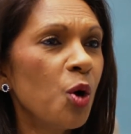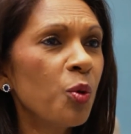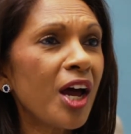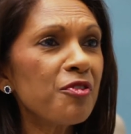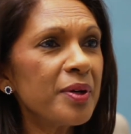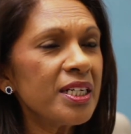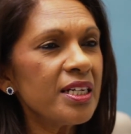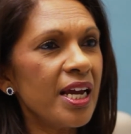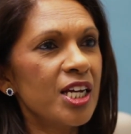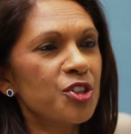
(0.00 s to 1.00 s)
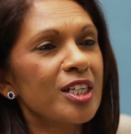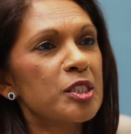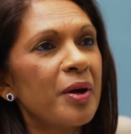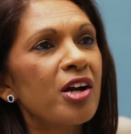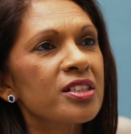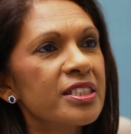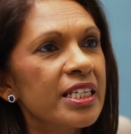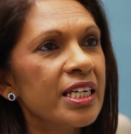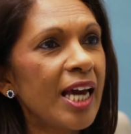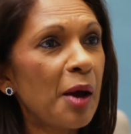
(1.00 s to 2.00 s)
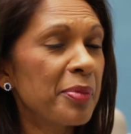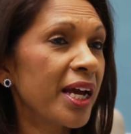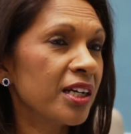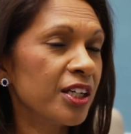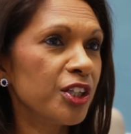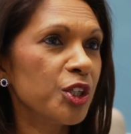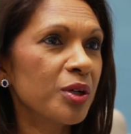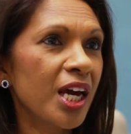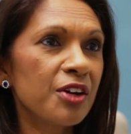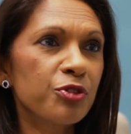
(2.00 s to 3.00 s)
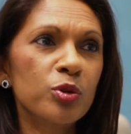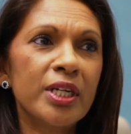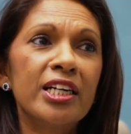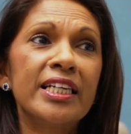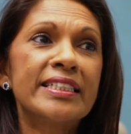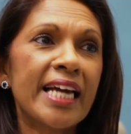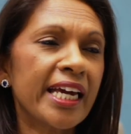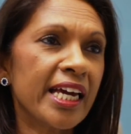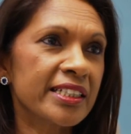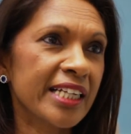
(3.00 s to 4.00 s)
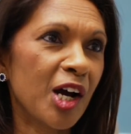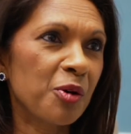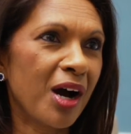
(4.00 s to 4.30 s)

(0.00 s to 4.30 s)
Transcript: Well, I've been a transparency campaigner in the UK for nearly a decade now.